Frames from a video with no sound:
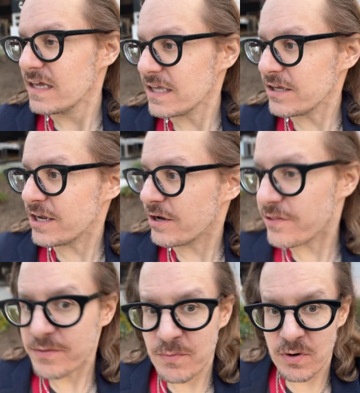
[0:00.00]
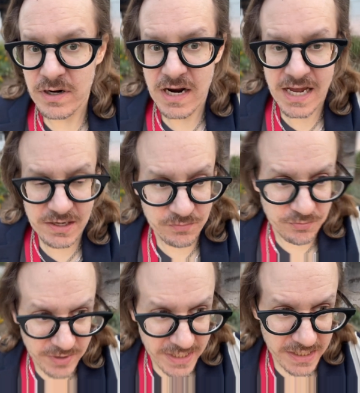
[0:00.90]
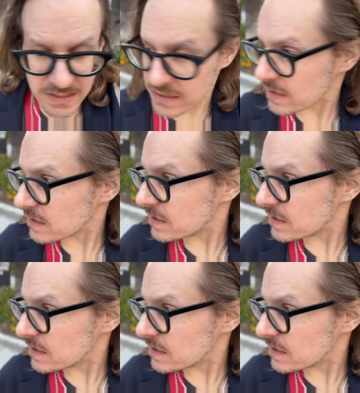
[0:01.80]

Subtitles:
You know, the more I read